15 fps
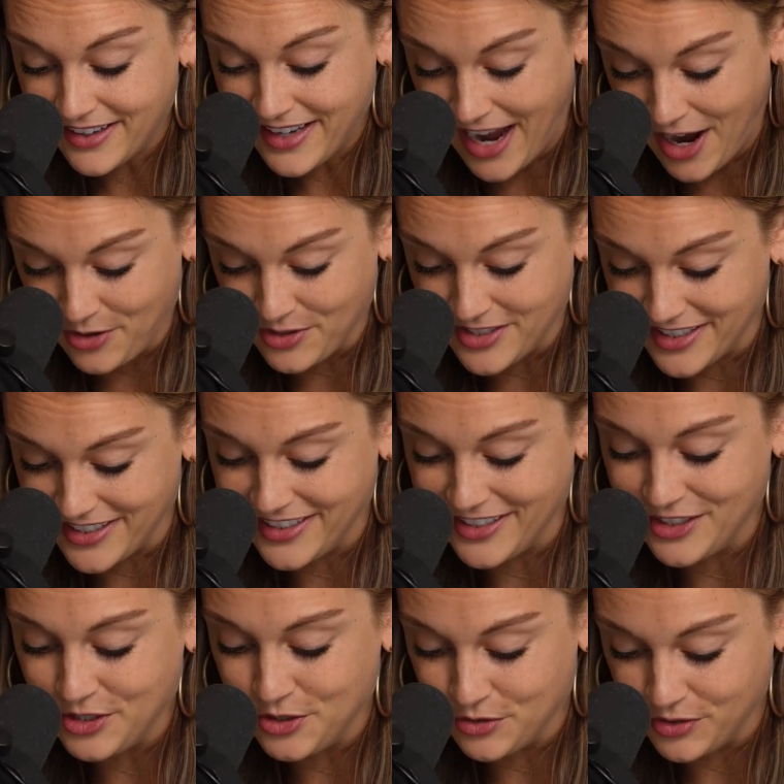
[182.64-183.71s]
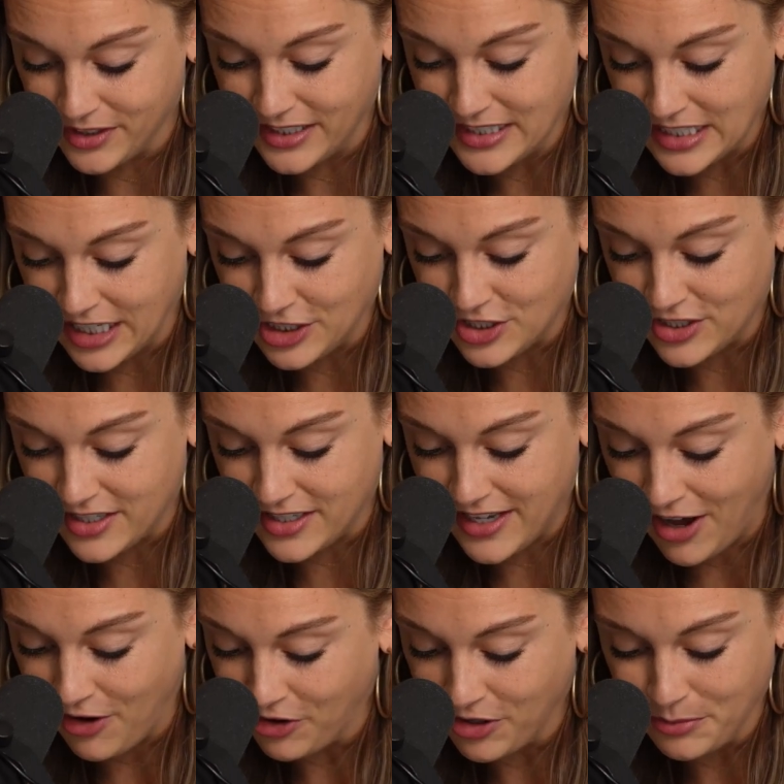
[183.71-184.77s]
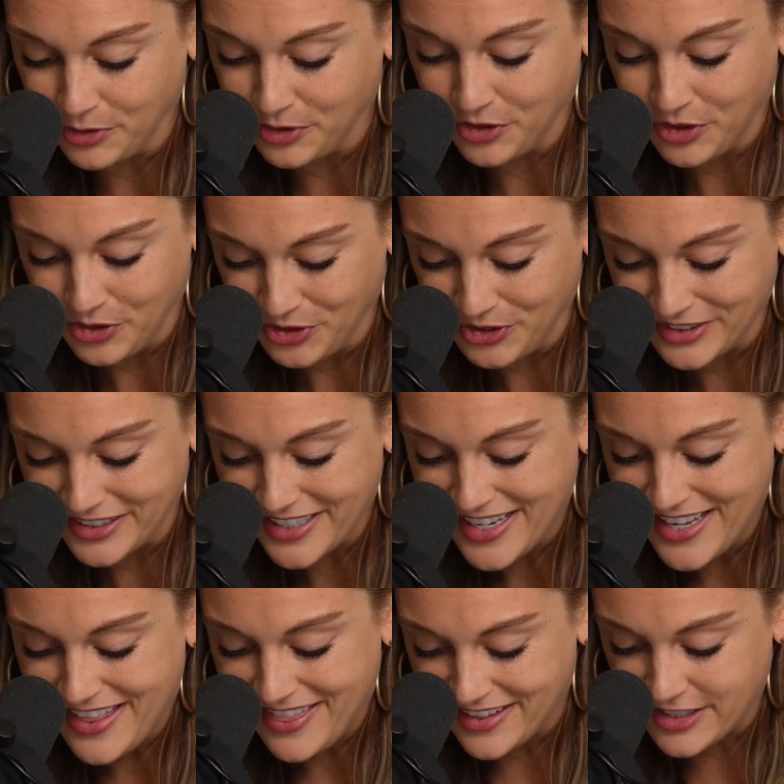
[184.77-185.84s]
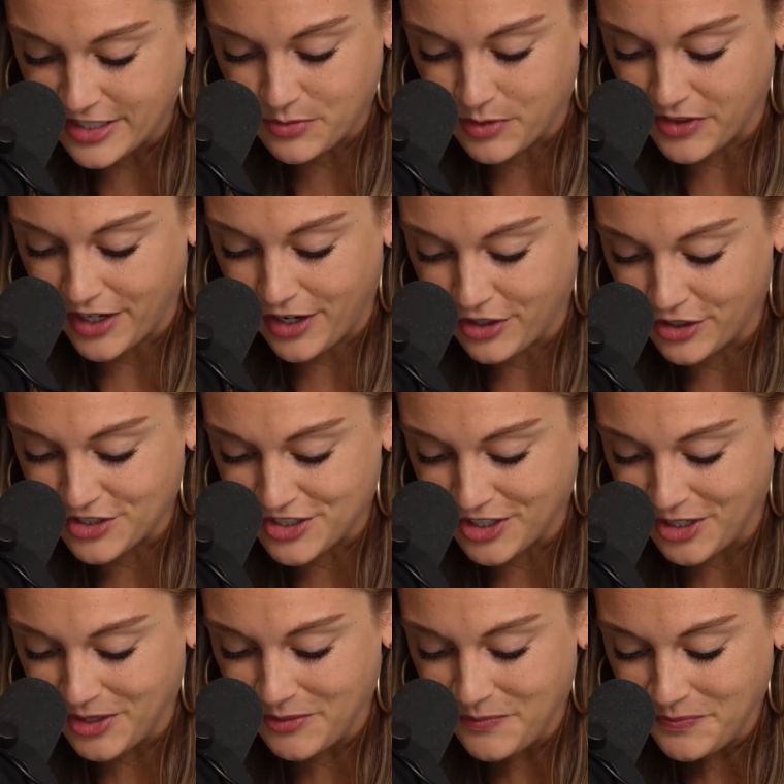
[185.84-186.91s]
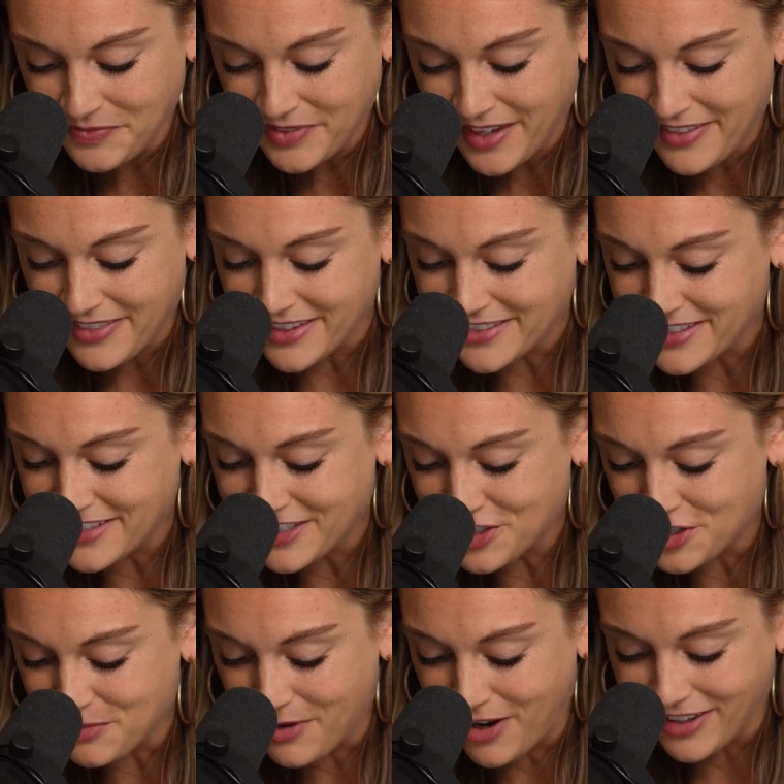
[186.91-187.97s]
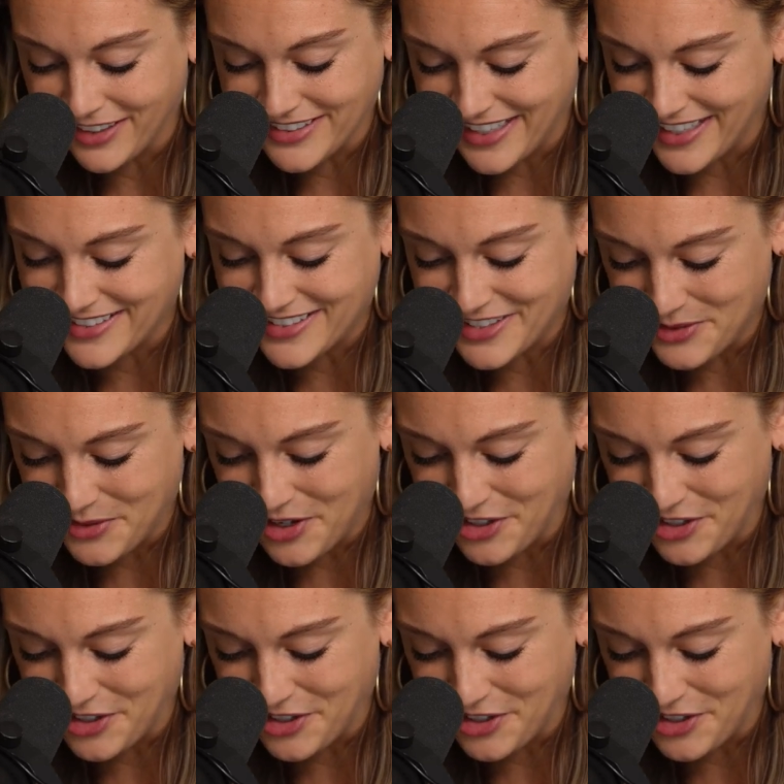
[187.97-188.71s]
counted, who really touched the alchemical gold, this is what they understood. This is the shamanic dance in the